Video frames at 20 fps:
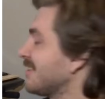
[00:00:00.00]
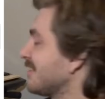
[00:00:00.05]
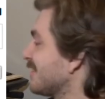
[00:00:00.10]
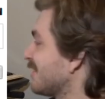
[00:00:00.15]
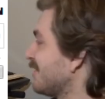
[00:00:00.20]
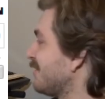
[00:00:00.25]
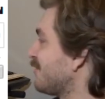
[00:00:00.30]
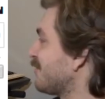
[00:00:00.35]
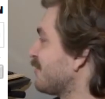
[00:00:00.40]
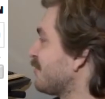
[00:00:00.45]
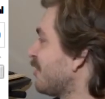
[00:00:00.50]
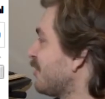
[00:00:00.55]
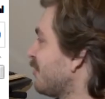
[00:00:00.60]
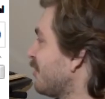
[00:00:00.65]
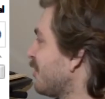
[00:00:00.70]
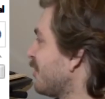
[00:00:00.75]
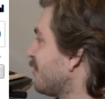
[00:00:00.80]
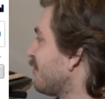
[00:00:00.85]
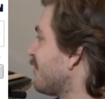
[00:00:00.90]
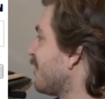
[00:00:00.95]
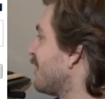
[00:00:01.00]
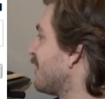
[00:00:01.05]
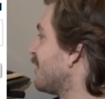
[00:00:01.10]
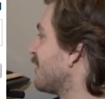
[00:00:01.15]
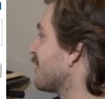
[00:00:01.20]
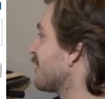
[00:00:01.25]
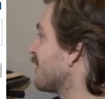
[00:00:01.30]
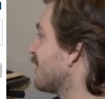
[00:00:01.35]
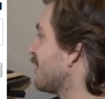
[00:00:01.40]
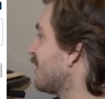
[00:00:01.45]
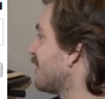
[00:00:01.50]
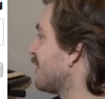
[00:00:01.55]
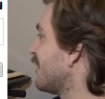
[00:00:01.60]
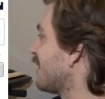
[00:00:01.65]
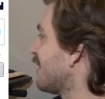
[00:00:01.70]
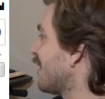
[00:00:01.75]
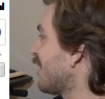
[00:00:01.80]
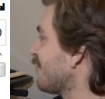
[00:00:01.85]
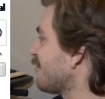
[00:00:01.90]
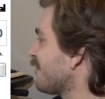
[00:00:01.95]
good for my mom.
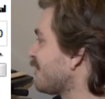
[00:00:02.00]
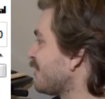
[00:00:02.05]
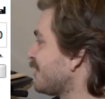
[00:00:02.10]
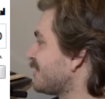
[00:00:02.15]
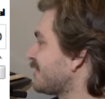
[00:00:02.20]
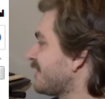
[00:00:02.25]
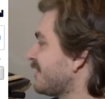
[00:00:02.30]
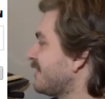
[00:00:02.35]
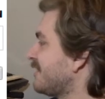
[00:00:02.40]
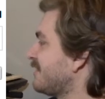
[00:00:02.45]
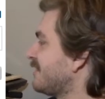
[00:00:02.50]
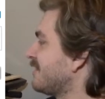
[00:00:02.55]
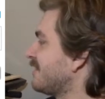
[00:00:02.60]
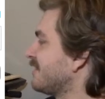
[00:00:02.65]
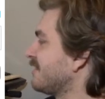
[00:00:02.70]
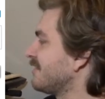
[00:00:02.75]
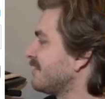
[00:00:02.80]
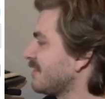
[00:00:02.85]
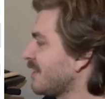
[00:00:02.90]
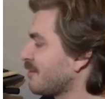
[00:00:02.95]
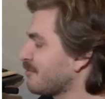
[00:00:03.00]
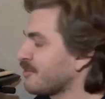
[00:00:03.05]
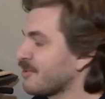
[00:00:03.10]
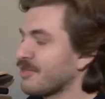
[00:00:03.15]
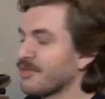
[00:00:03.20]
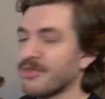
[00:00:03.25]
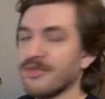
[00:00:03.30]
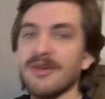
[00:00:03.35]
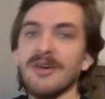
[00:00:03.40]
I finished in 11th.